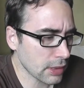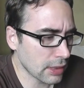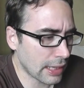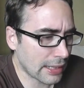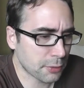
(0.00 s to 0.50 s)

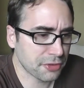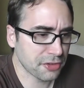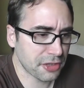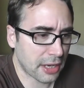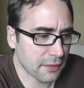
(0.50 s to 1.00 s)

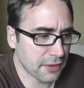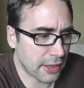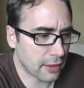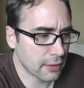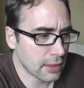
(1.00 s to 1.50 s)
languages out
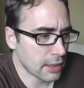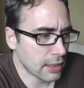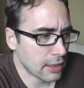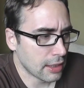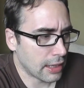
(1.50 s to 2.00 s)
there,
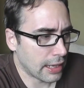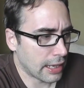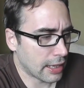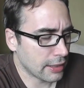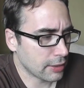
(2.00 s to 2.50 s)

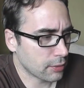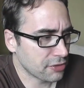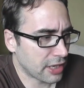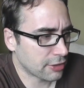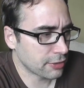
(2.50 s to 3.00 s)
and it
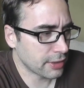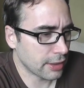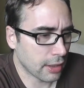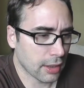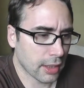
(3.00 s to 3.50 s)
was
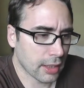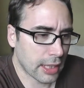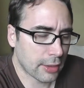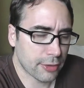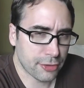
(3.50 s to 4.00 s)
actually a
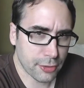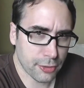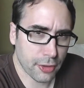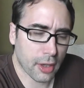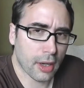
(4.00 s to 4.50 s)
language
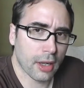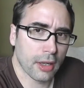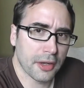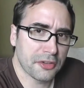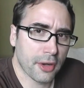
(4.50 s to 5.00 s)
used a
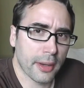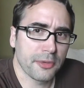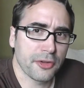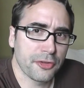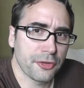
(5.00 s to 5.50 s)
lot of
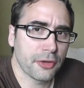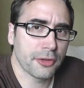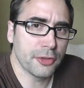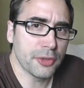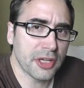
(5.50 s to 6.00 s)
times on
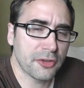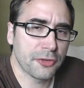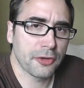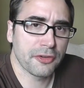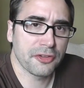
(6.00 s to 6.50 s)
Unix
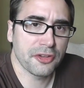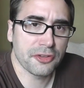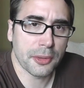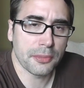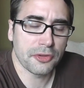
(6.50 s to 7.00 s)
server
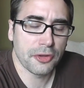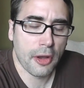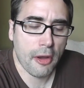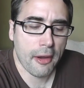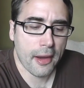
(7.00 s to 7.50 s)

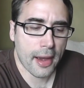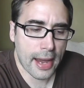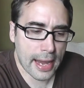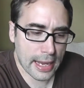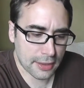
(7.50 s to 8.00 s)
systems,
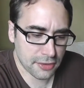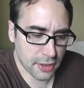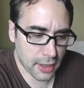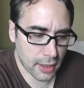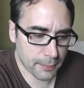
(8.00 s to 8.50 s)
and
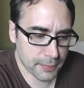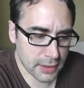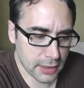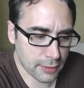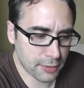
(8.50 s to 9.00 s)

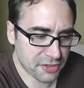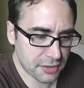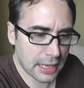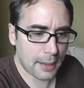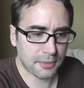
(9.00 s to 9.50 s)
it was
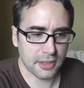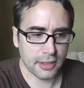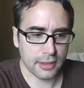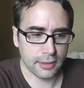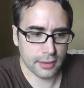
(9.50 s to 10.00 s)

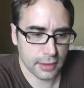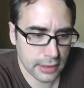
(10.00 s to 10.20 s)
adapted